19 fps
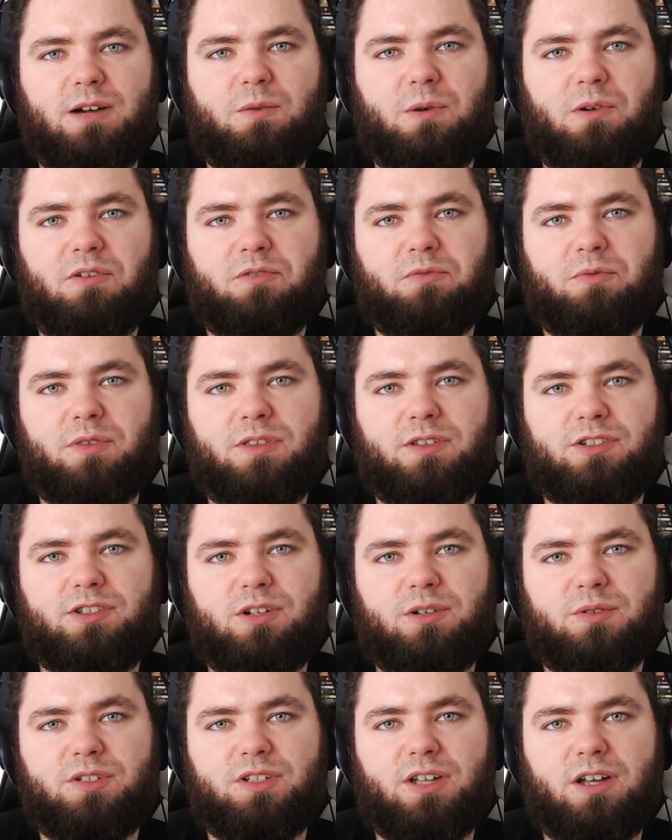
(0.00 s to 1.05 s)
whereas when the
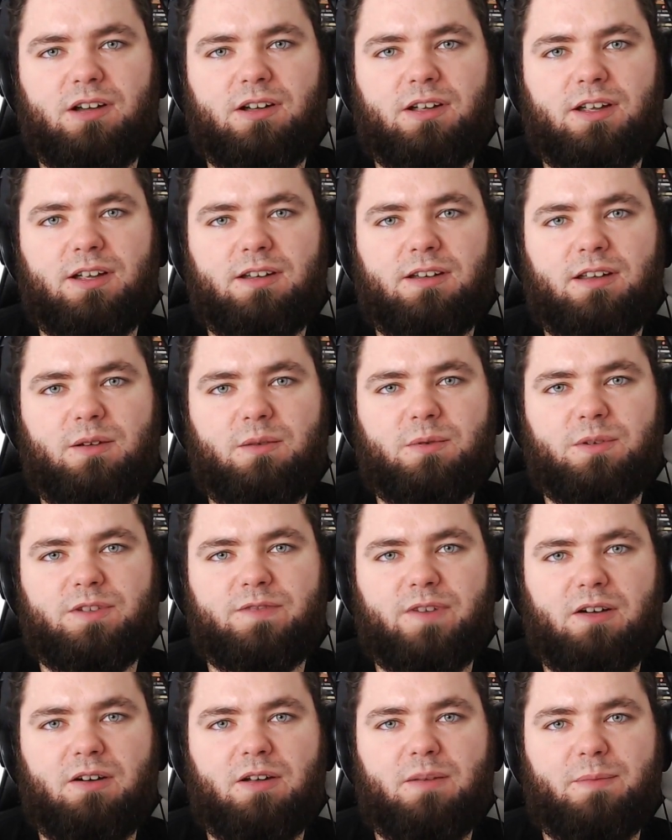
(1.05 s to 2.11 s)
show started, he was
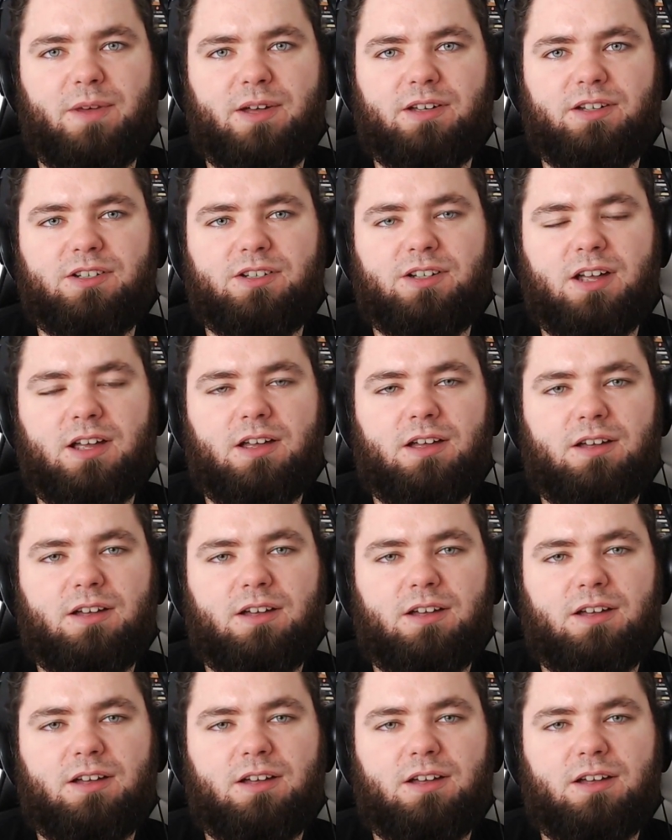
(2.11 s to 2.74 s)
very much